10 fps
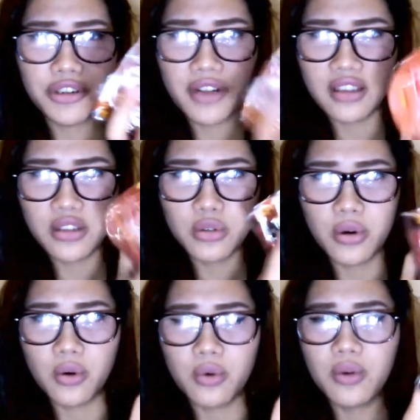you're ready to
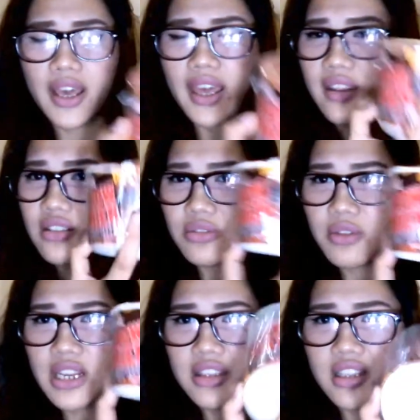go. And it's
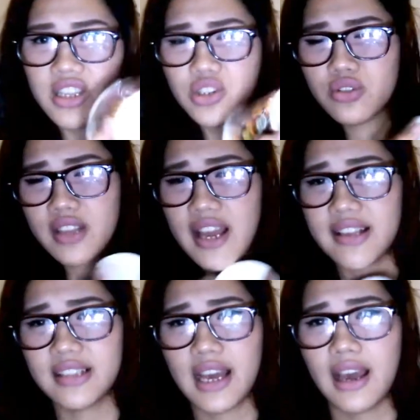really delicious,
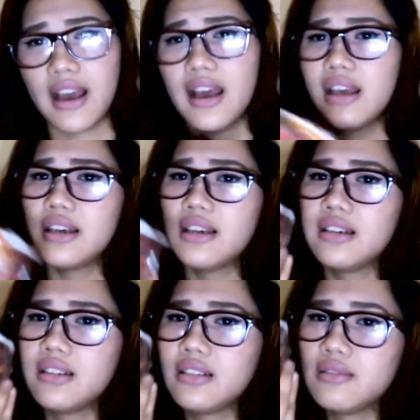guys.
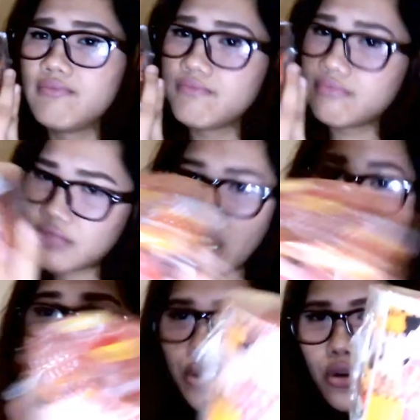
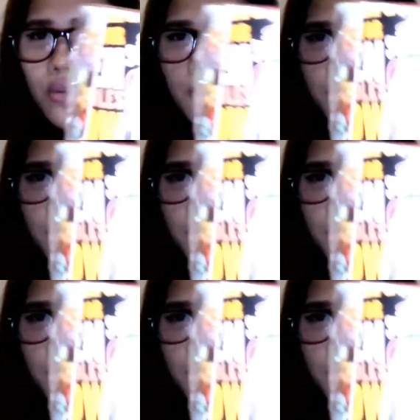Try nyo to.